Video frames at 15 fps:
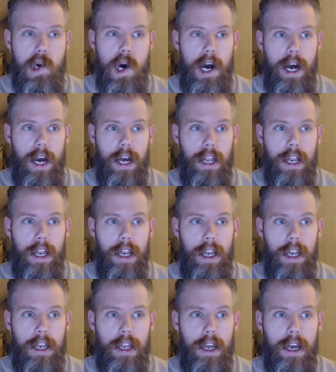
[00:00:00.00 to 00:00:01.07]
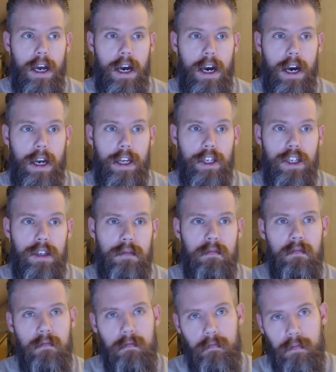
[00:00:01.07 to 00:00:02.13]
And a
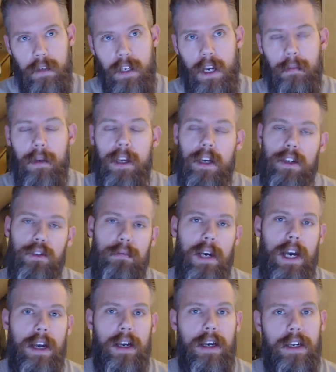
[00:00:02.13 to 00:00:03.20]
couple of years back,